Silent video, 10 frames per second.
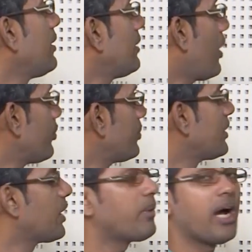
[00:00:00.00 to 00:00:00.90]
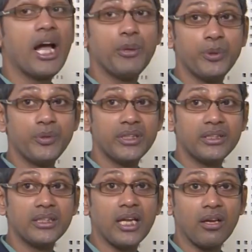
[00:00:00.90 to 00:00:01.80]
now has become a
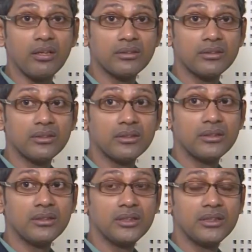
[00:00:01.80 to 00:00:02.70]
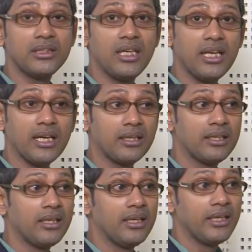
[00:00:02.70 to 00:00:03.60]
hypo-eutectic alloy. Is it clear?
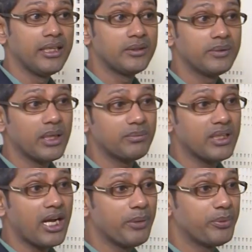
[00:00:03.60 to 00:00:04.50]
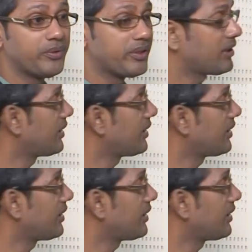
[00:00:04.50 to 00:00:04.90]
It becomes a hypo-eutectic